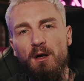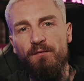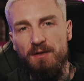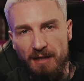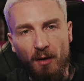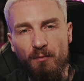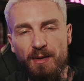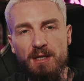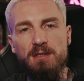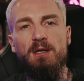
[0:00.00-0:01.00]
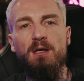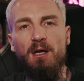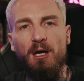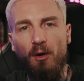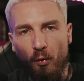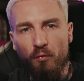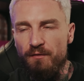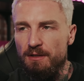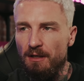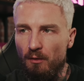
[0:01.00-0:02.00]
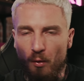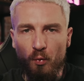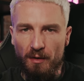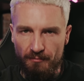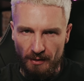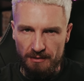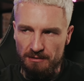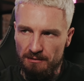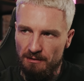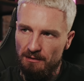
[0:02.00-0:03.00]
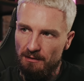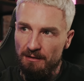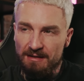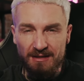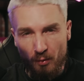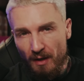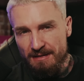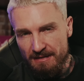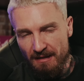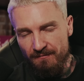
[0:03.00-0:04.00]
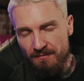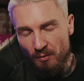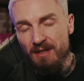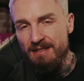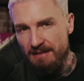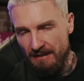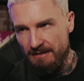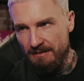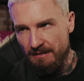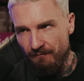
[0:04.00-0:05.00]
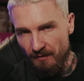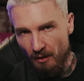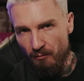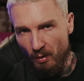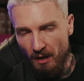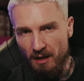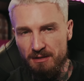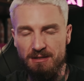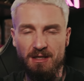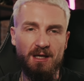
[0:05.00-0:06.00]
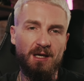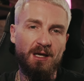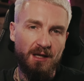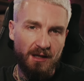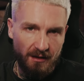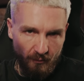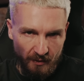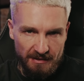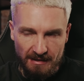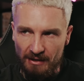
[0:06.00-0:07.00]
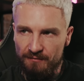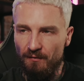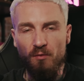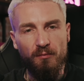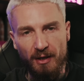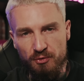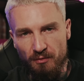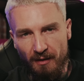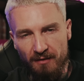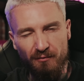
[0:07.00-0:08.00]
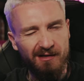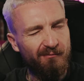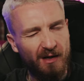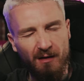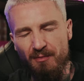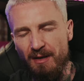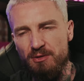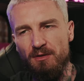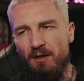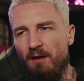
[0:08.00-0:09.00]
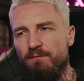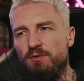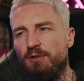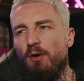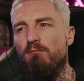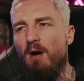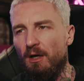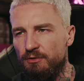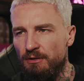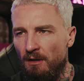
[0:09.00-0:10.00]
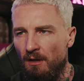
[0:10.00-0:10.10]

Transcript: the downbeat, all video, all in person. Did 26 video podcasts. Went to Nashville, Patreon paid for it. Big up the Patreon, I love you so much.